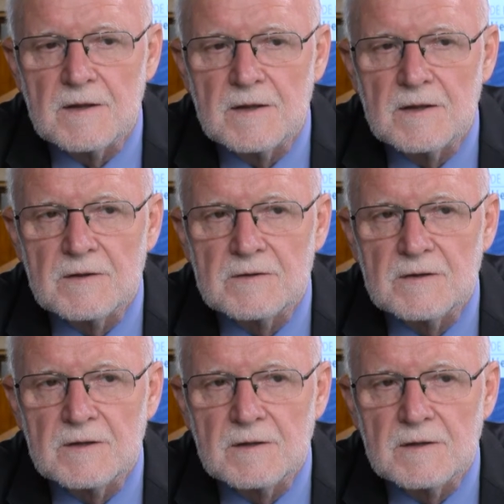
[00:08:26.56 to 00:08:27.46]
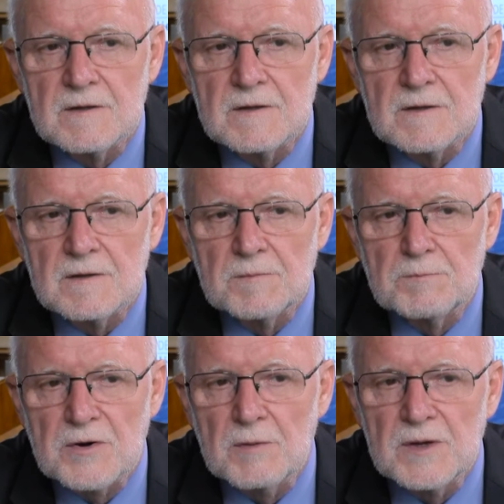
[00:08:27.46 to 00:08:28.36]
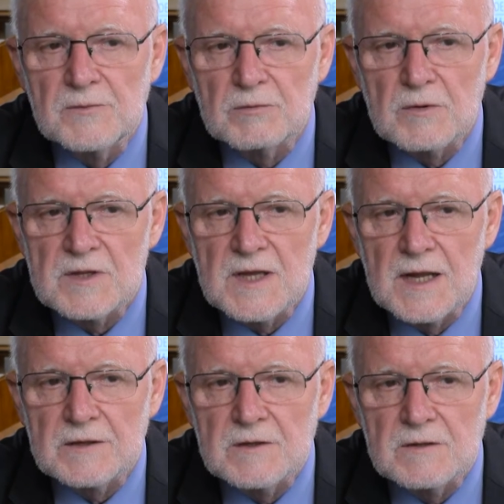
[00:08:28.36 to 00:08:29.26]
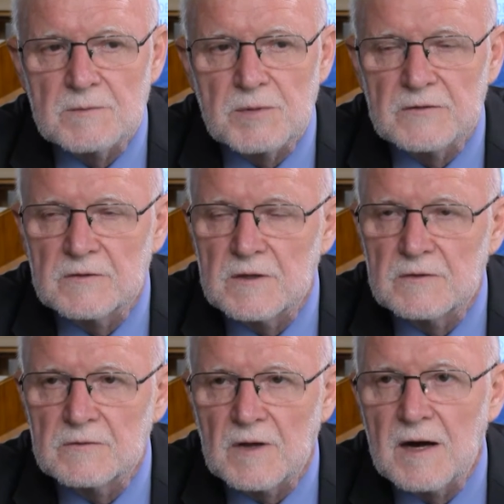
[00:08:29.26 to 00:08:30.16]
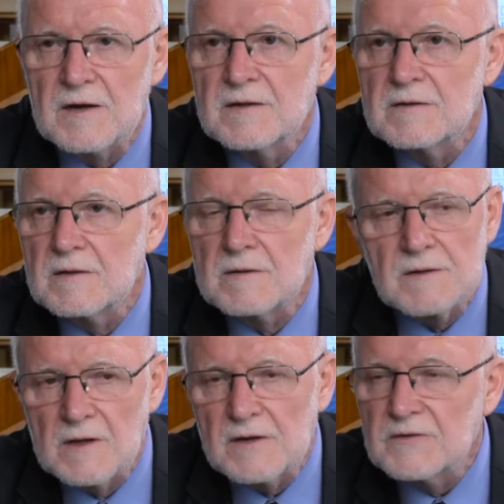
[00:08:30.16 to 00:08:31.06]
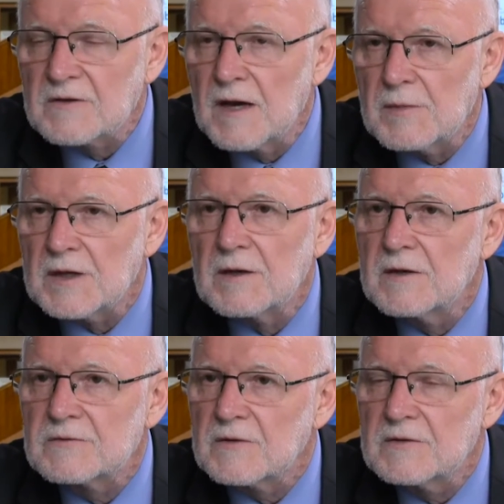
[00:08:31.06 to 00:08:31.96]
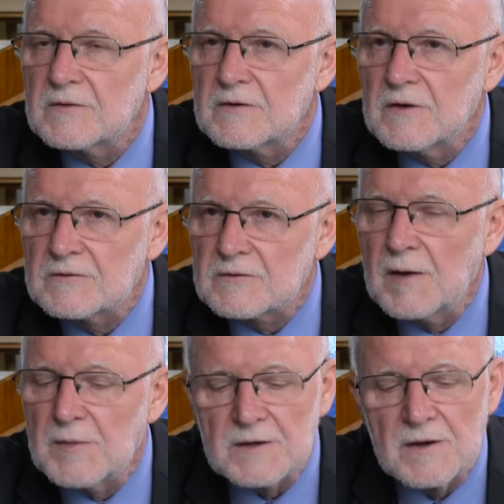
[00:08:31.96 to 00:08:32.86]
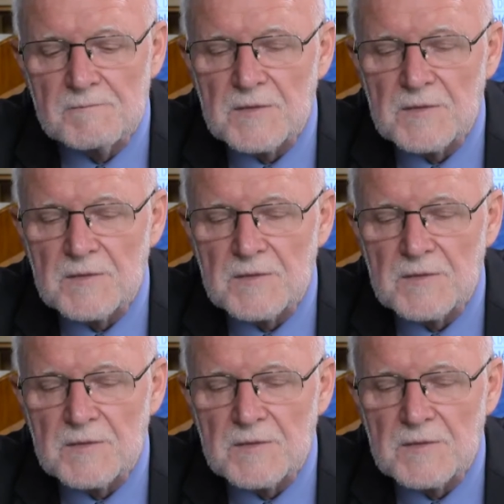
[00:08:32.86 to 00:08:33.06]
the problems with the electing the presidents is coming. It's coming